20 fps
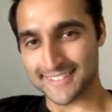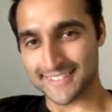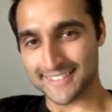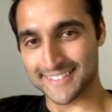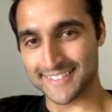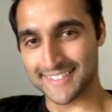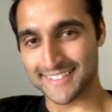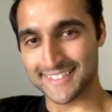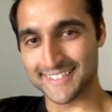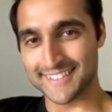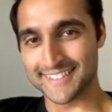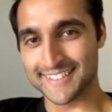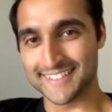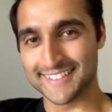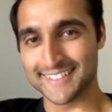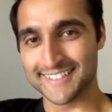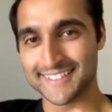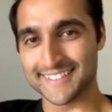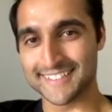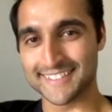
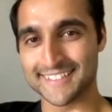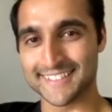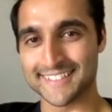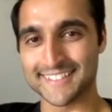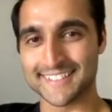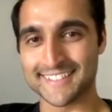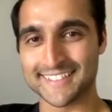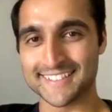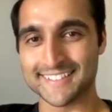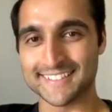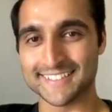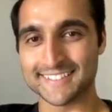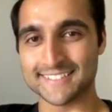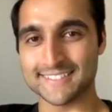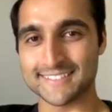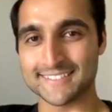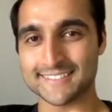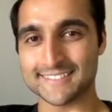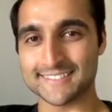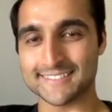
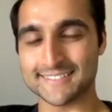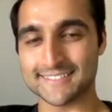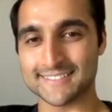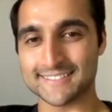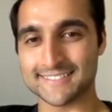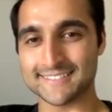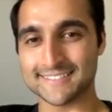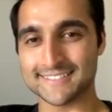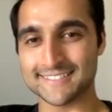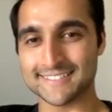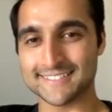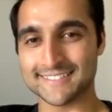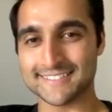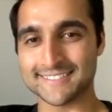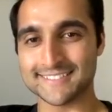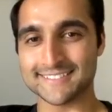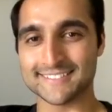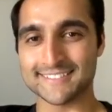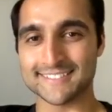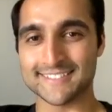
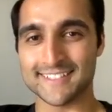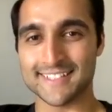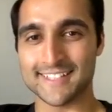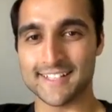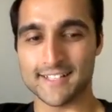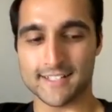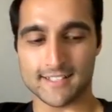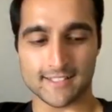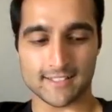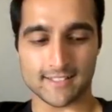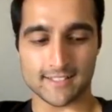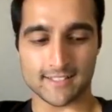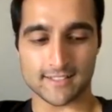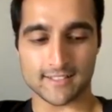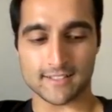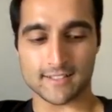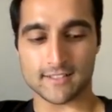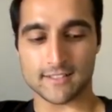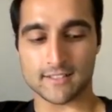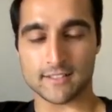
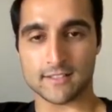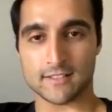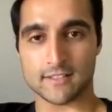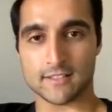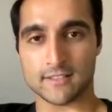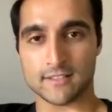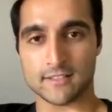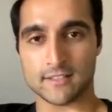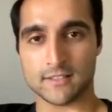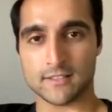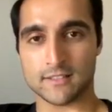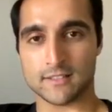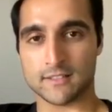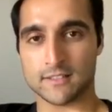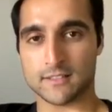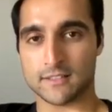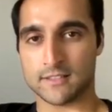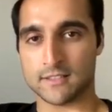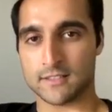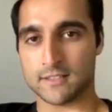
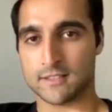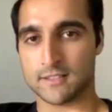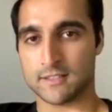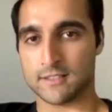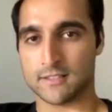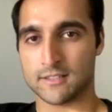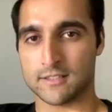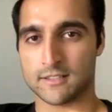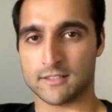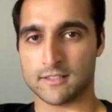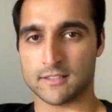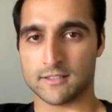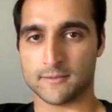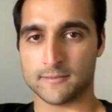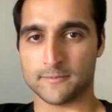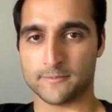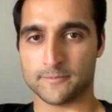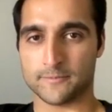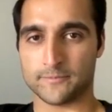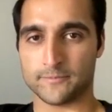
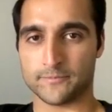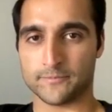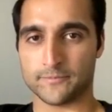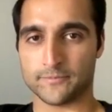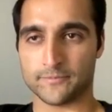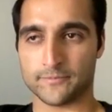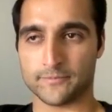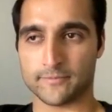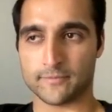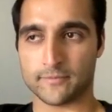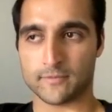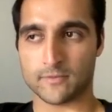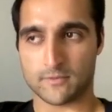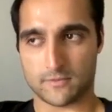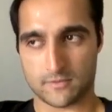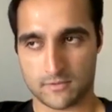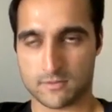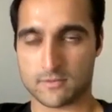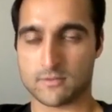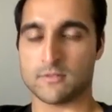
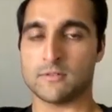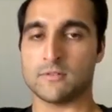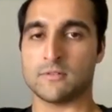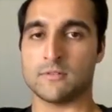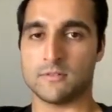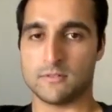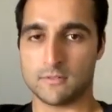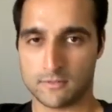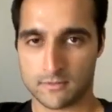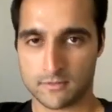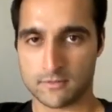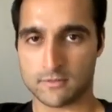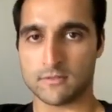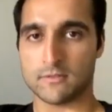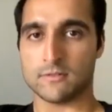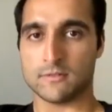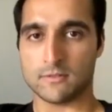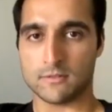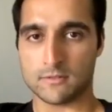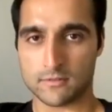This person isn't speaking.